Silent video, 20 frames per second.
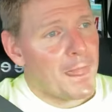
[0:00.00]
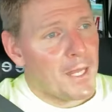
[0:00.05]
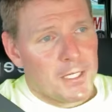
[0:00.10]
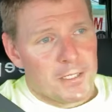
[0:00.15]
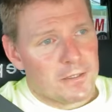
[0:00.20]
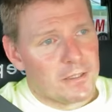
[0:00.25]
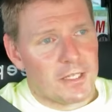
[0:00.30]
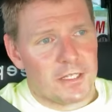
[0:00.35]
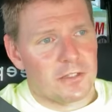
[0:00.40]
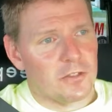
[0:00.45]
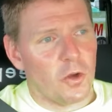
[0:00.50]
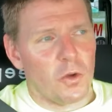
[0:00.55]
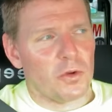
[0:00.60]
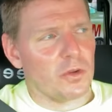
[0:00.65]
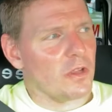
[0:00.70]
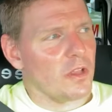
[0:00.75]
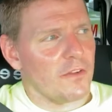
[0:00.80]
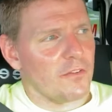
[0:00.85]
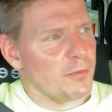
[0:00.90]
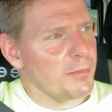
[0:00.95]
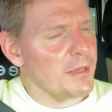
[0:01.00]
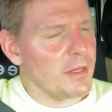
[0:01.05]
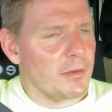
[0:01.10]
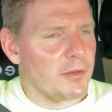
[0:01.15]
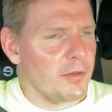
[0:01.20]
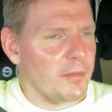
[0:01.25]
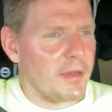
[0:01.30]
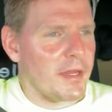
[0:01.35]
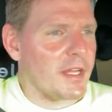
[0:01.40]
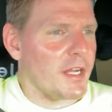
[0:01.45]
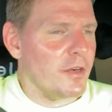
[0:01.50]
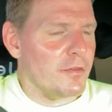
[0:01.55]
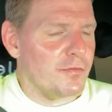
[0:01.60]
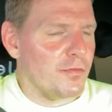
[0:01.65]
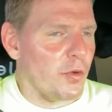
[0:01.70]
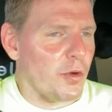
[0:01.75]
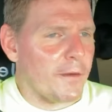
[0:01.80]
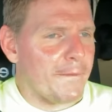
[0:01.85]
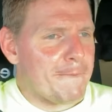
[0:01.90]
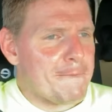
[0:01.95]
that no one will ever be able to make up
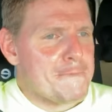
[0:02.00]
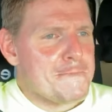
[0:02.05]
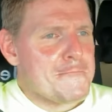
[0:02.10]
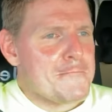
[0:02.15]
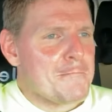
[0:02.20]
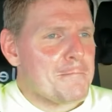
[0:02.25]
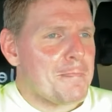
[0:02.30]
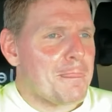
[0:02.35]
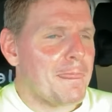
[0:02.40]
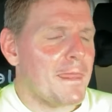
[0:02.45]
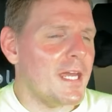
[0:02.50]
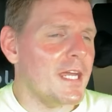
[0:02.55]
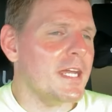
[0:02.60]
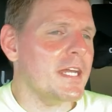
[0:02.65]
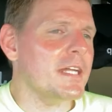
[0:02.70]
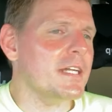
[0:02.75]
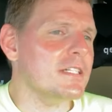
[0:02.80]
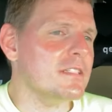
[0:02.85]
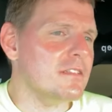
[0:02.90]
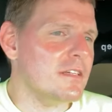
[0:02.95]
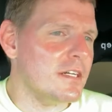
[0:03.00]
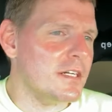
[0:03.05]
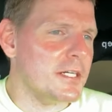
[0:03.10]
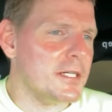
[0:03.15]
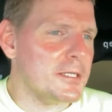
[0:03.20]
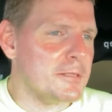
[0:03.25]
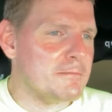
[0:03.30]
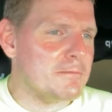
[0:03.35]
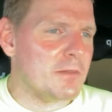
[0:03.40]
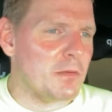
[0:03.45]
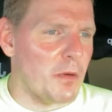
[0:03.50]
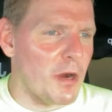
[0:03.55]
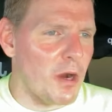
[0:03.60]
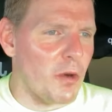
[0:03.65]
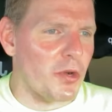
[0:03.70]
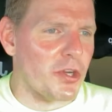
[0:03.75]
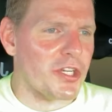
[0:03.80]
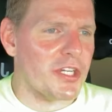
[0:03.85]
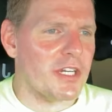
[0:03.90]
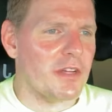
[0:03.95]
for. And tomorrow
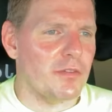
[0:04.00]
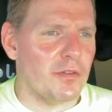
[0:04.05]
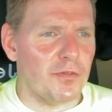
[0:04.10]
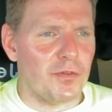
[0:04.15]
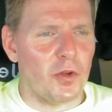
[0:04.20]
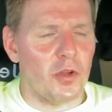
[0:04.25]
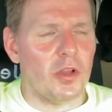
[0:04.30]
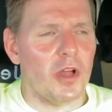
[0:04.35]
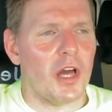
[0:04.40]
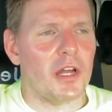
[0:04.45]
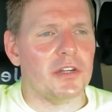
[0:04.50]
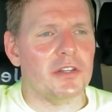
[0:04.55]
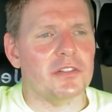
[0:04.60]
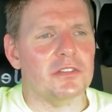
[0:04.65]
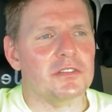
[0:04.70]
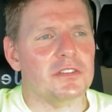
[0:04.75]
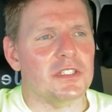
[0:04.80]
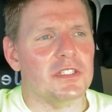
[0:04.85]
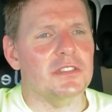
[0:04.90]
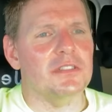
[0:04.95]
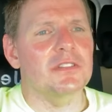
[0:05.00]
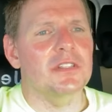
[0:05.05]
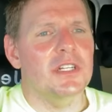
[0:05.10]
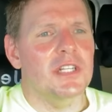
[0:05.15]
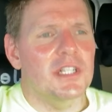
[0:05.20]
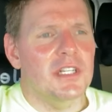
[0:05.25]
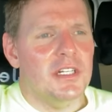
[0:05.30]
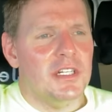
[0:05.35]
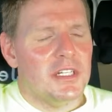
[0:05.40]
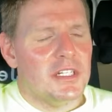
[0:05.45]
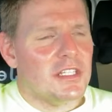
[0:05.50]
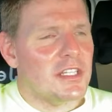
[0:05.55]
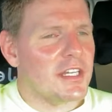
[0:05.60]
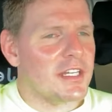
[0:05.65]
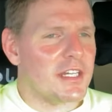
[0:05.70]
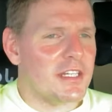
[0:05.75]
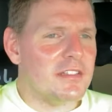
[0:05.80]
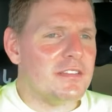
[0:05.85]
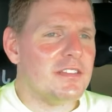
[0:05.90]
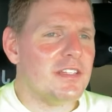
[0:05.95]
we're going to give her full honors. And
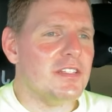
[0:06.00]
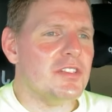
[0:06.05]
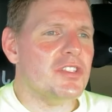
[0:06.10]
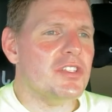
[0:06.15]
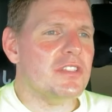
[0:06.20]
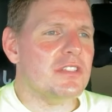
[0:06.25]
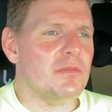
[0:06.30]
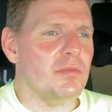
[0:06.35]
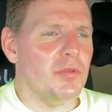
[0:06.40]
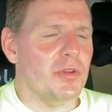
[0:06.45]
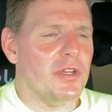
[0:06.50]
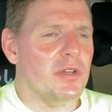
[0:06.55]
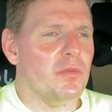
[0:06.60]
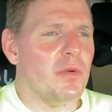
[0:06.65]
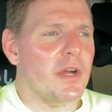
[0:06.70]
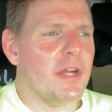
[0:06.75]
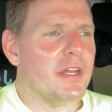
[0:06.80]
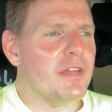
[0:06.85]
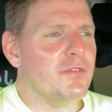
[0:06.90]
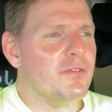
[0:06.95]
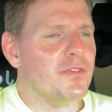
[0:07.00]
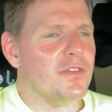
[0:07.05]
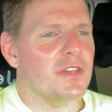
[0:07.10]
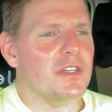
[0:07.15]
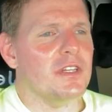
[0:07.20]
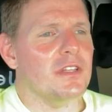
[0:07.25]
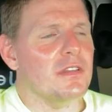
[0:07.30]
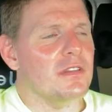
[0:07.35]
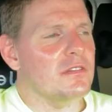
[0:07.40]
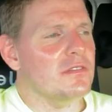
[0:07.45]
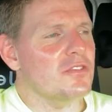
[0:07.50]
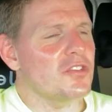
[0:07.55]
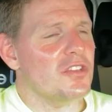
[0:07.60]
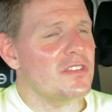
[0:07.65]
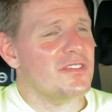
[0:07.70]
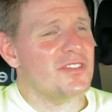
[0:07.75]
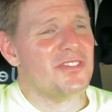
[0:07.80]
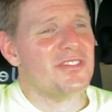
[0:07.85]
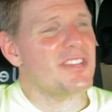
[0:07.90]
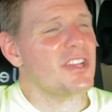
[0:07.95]
like I said, she's a Marine wife, and
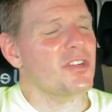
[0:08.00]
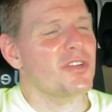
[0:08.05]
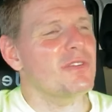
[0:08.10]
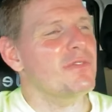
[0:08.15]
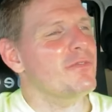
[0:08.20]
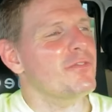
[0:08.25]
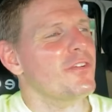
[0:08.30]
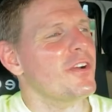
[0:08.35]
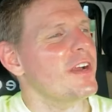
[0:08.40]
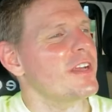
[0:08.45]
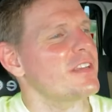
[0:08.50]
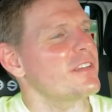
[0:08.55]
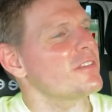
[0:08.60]
she's just a good friend.